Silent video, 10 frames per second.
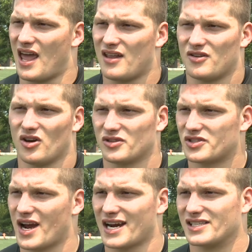no
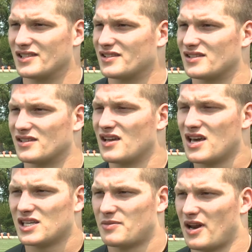distractions and
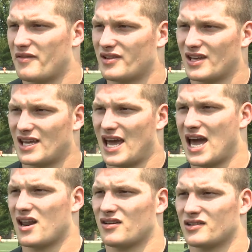spent everything he
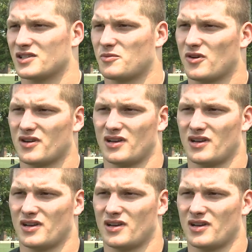had on the sport,